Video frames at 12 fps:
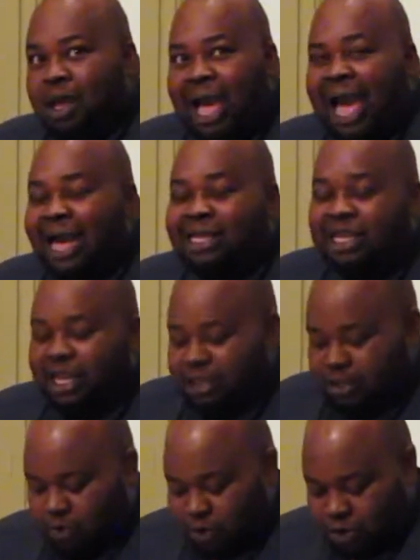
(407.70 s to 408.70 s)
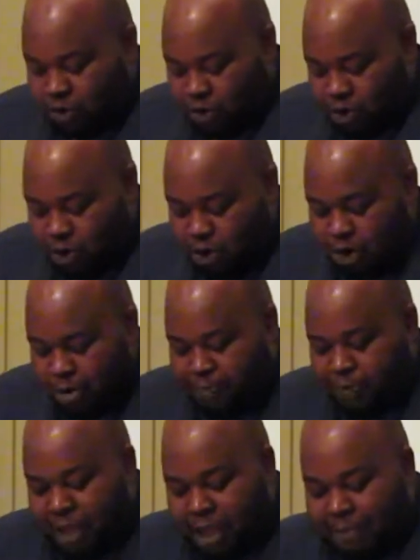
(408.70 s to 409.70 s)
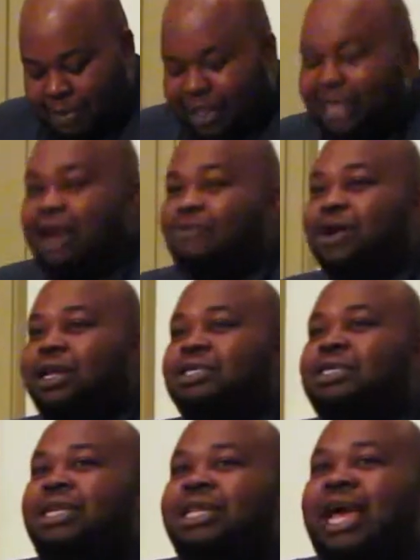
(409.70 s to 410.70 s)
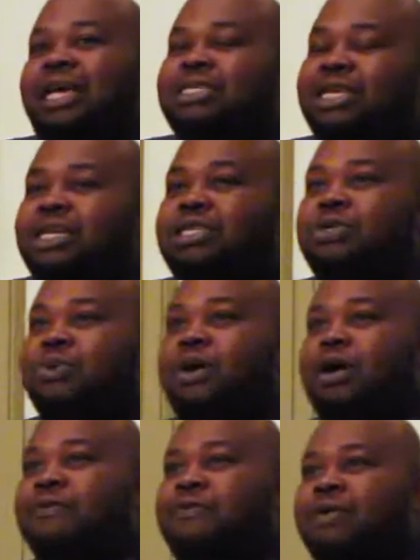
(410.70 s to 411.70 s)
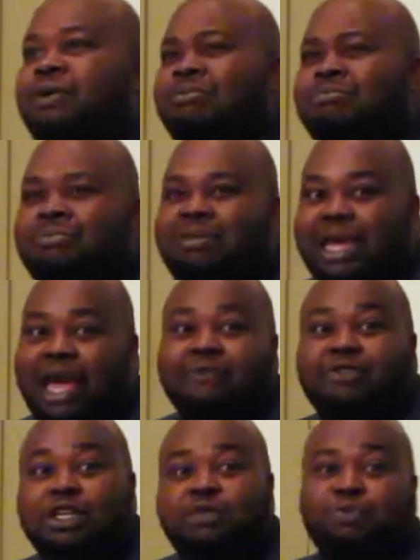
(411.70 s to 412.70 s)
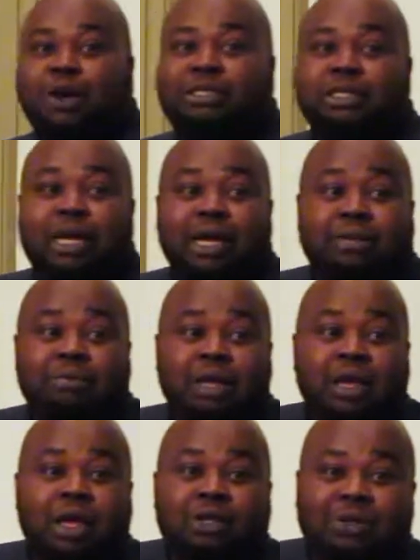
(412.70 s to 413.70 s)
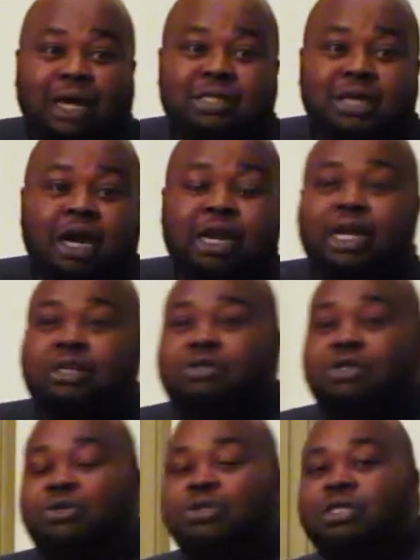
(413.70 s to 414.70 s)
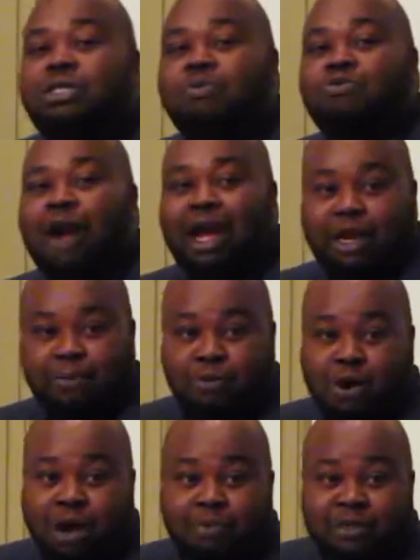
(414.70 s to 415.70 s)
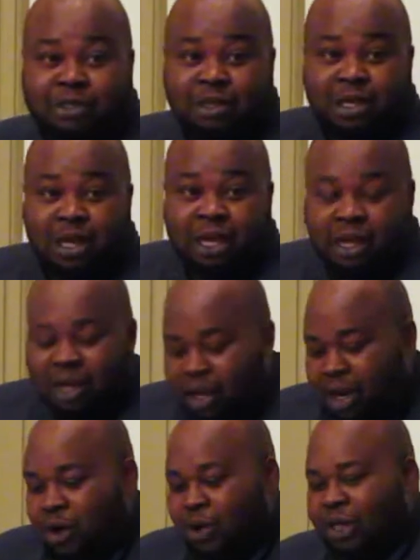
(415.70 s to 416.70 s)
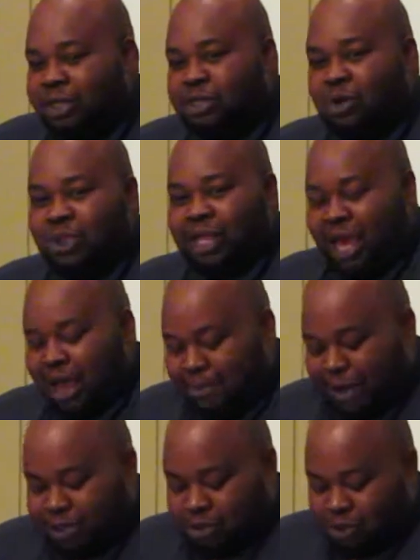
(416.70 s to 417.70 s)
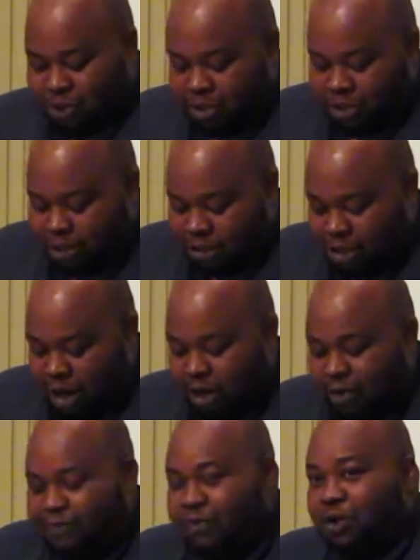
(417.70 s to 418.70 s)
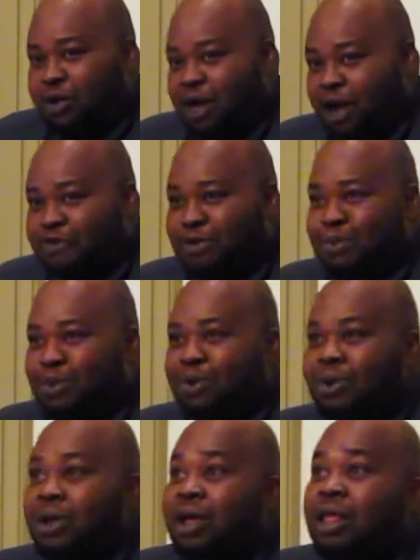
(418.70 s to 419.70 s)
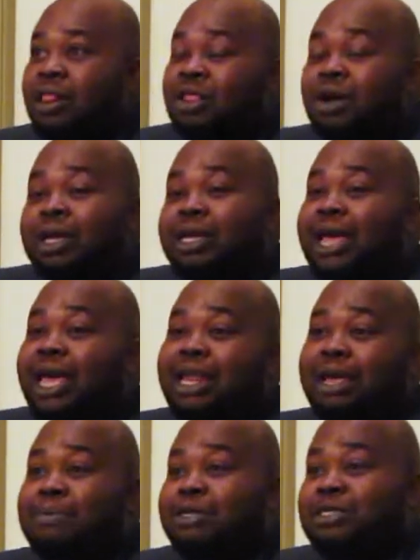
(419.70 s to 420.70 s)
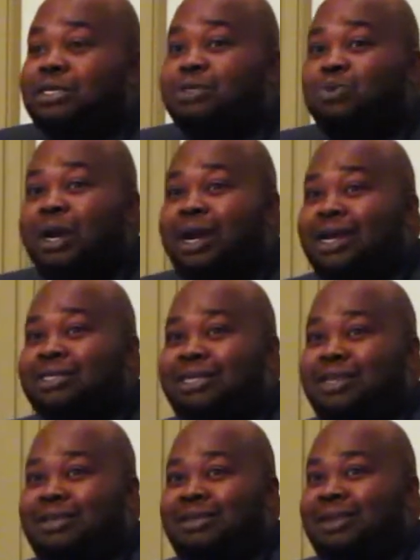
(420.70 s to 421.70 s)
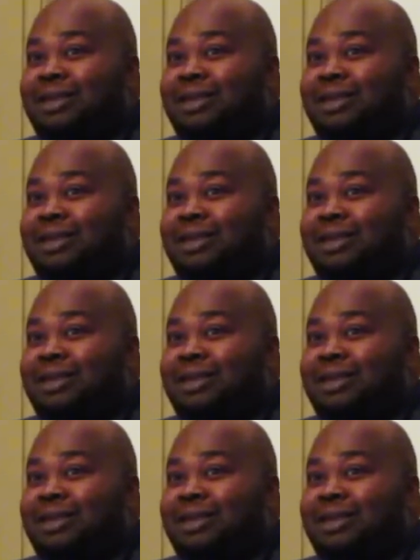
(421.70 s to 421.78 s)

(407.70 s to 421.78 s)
ideas of what's going on. But then I run into the next issue of, they have to express that. So I started introducing some writing prompts, you know, and so now my students are starting to feel comfortable looking at images, whereas in,